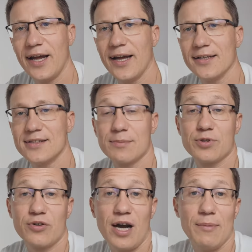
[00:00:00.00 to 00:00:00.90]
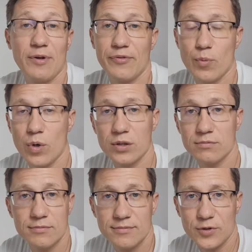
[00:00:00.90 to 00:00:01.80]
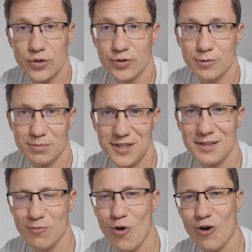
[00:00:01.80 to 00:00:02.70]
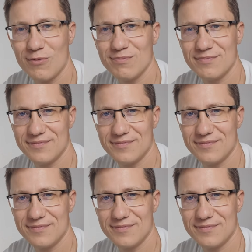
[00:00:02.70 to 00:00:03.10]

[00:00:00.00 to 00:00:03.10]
and subscribe if you want to see more.